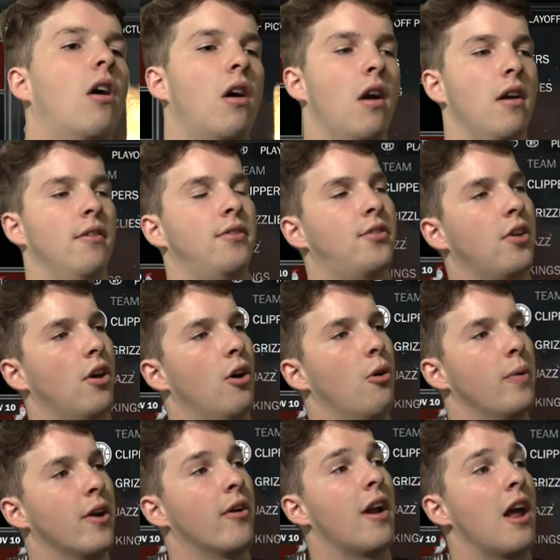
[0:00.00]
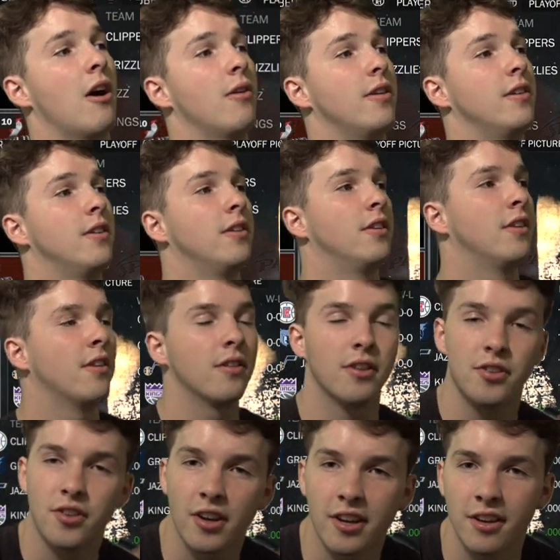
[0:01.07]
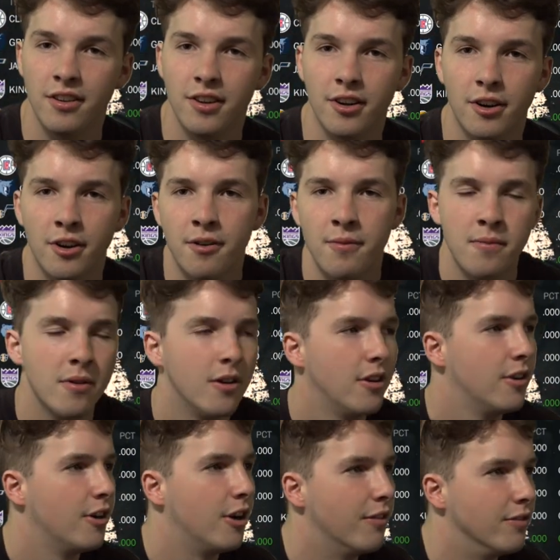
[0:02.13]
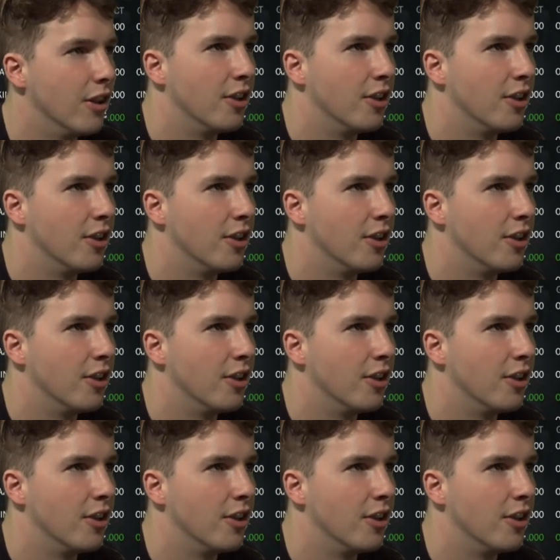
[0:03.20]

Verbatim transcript: All right, so we are now in the 2nd year of